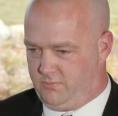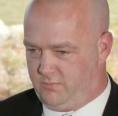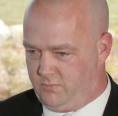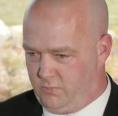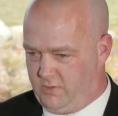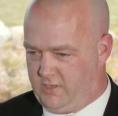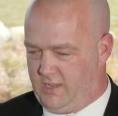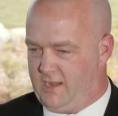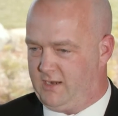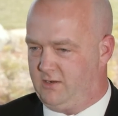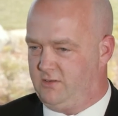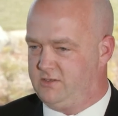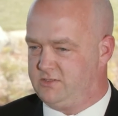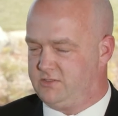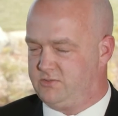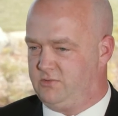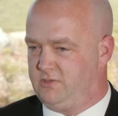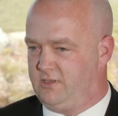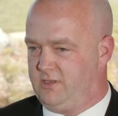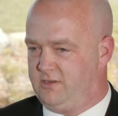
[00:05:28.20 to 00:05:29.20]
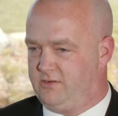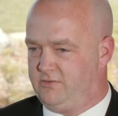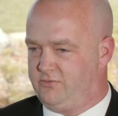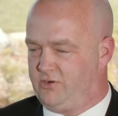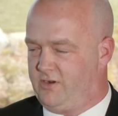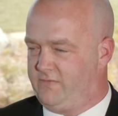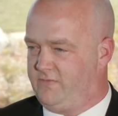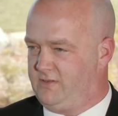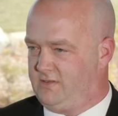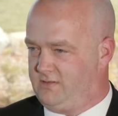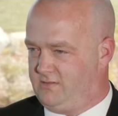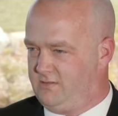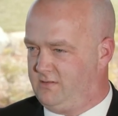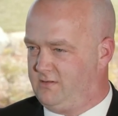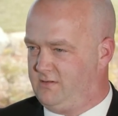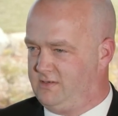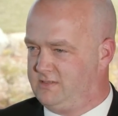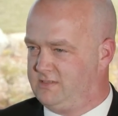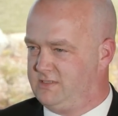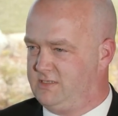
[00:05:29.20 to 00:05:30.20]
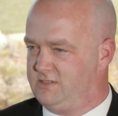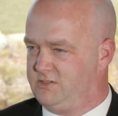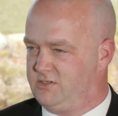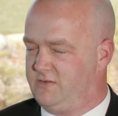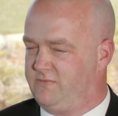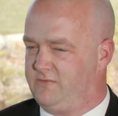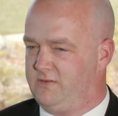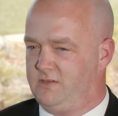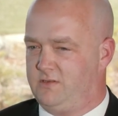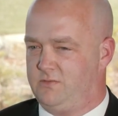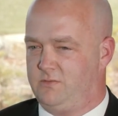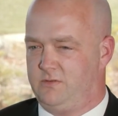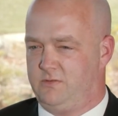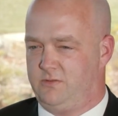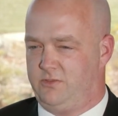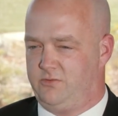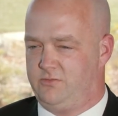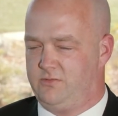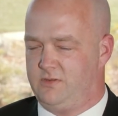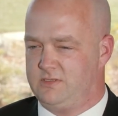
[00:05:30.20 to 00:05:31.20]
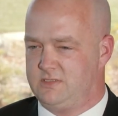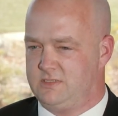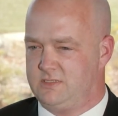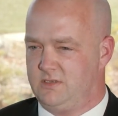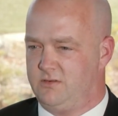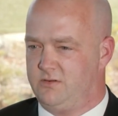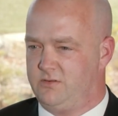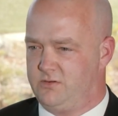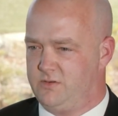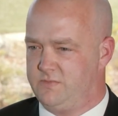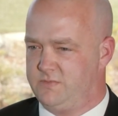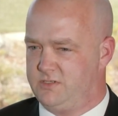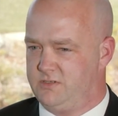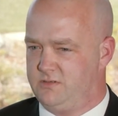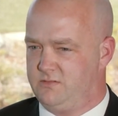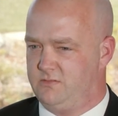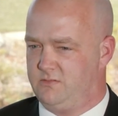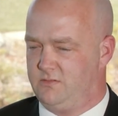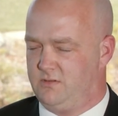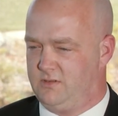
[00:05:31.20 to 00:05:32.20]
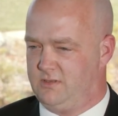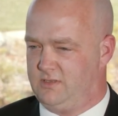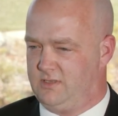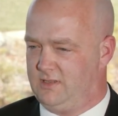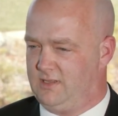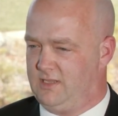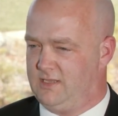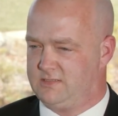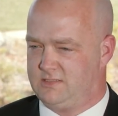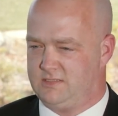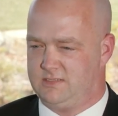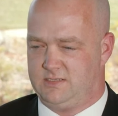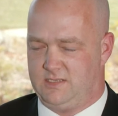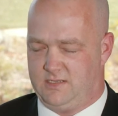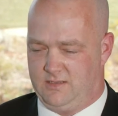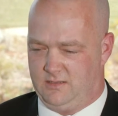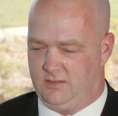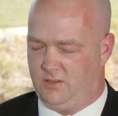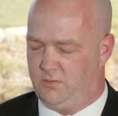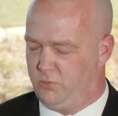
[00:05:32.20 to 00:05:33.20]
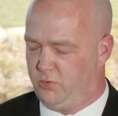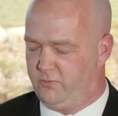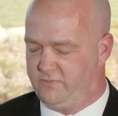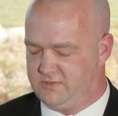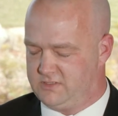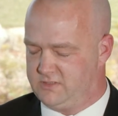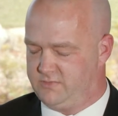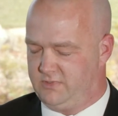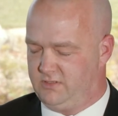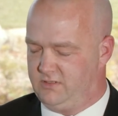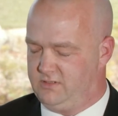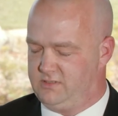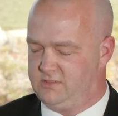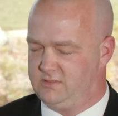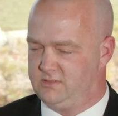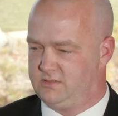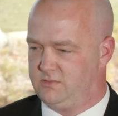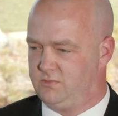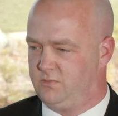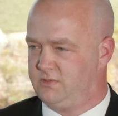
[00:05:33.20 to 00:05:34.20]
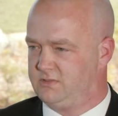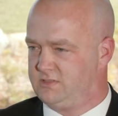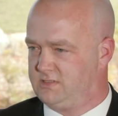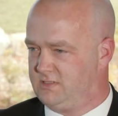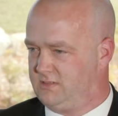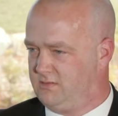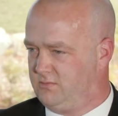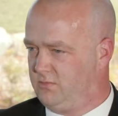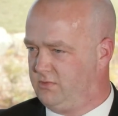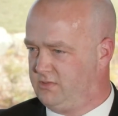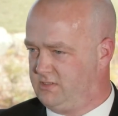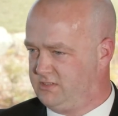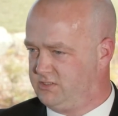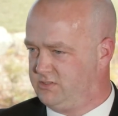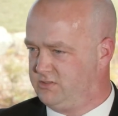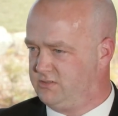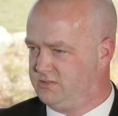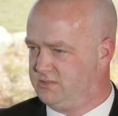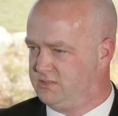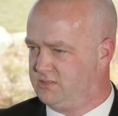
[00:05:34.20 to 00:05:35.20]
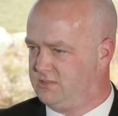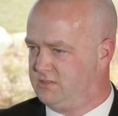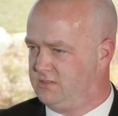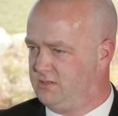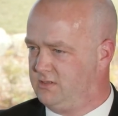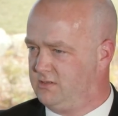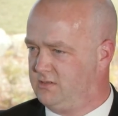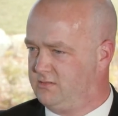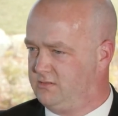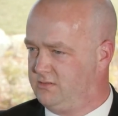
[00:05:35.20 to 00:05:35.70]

we analyze all our traffic, our internet traffic through SSL decryption. It allows us a lot more visibility into what the students are